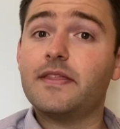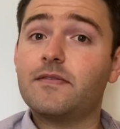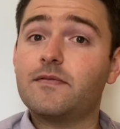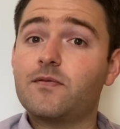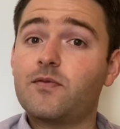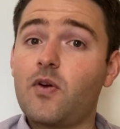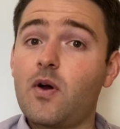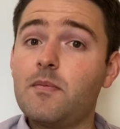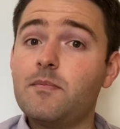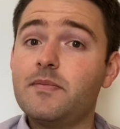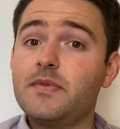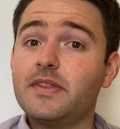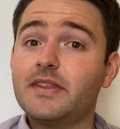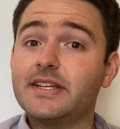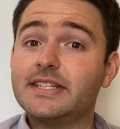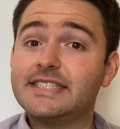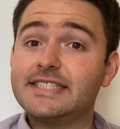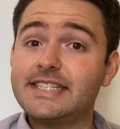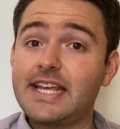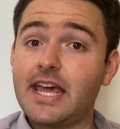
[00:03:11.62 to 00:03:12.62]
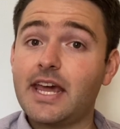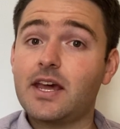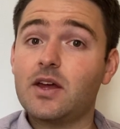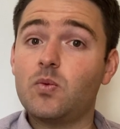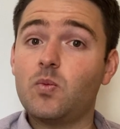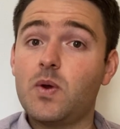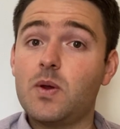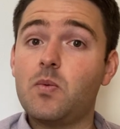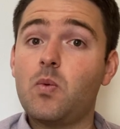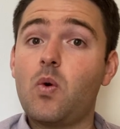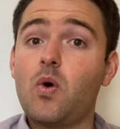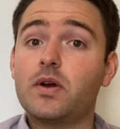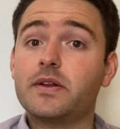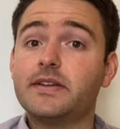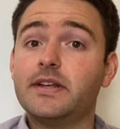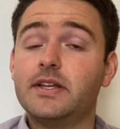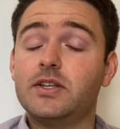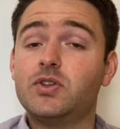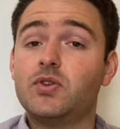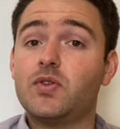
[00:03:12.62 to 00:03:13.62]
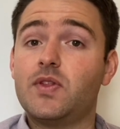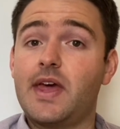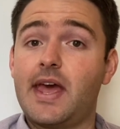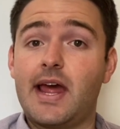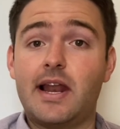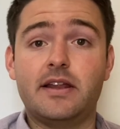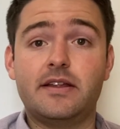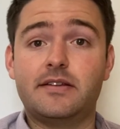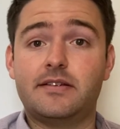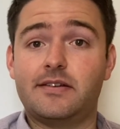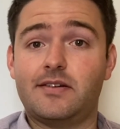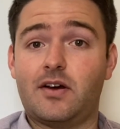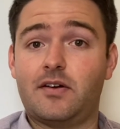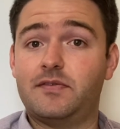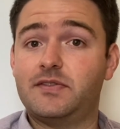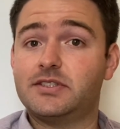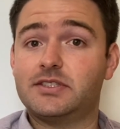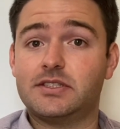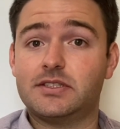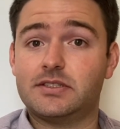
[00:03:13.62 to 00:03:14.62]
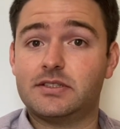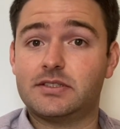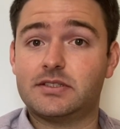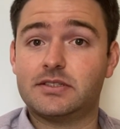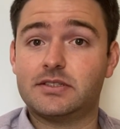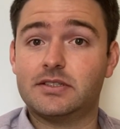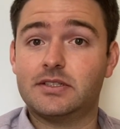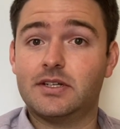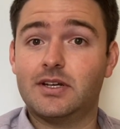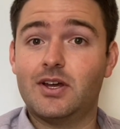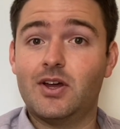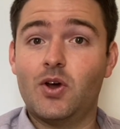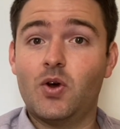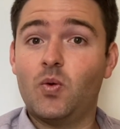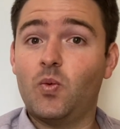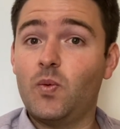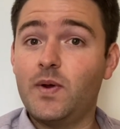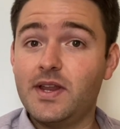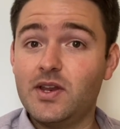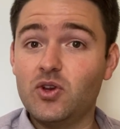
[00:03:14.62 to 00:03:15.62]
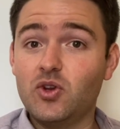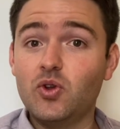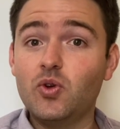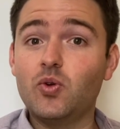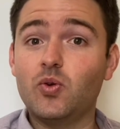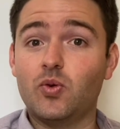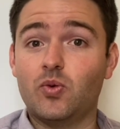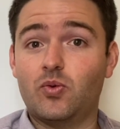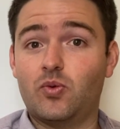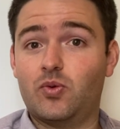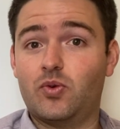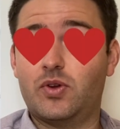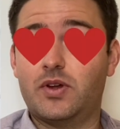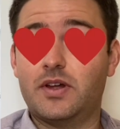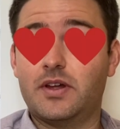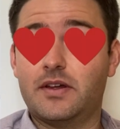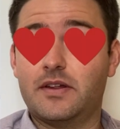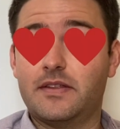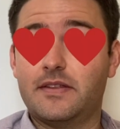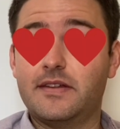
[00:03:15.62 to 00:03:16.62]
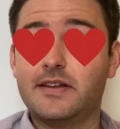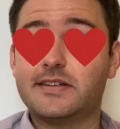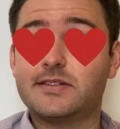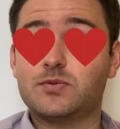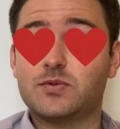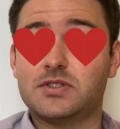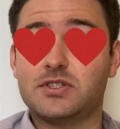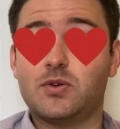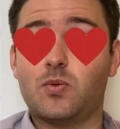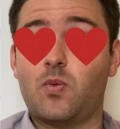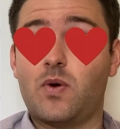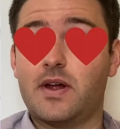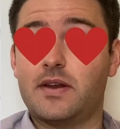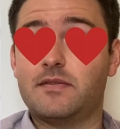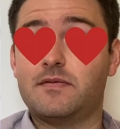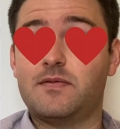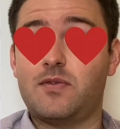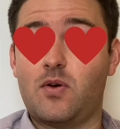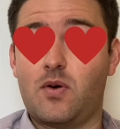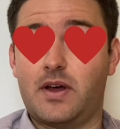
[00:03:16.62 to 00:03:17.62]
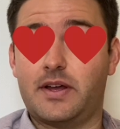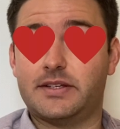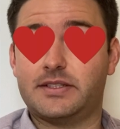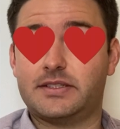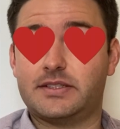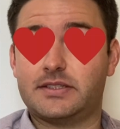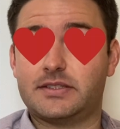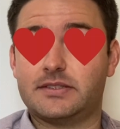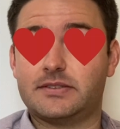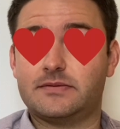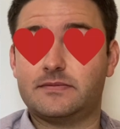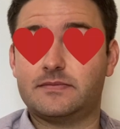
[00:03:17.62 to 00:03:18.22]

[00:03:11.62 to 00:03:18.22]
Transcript: From the second we walked into the Ellington offices, we knew this was the one for us.